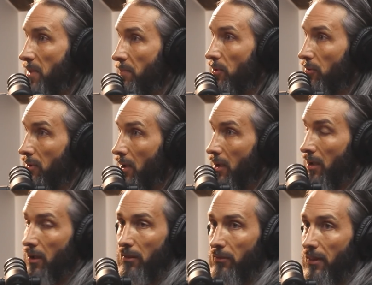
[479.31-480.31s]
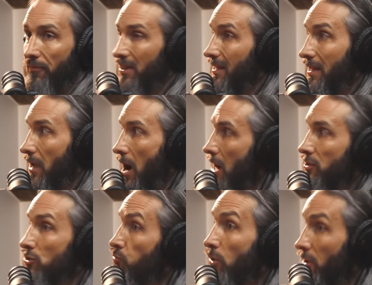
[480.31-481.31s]
people live in the I'll
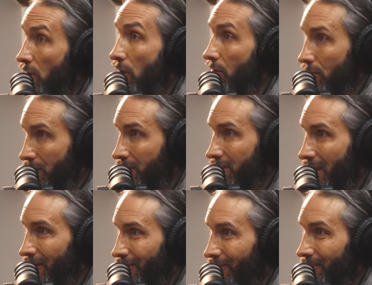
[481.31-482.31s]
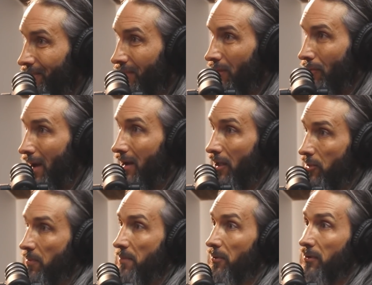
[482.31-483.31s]
just work harder container right? Other
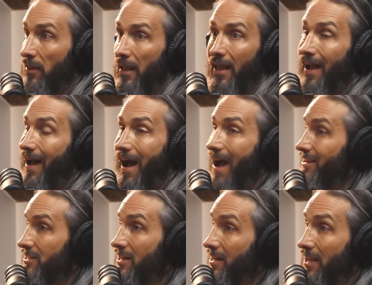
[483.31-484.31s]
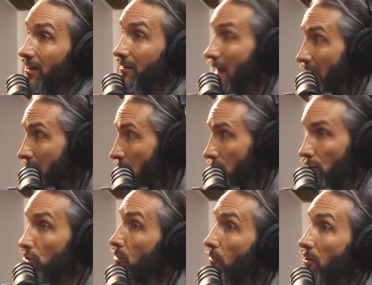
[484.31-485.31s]
people are like, I just need to get luckier
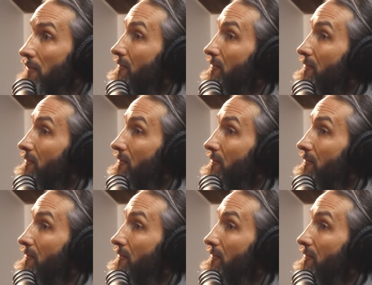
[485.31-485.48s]
and do more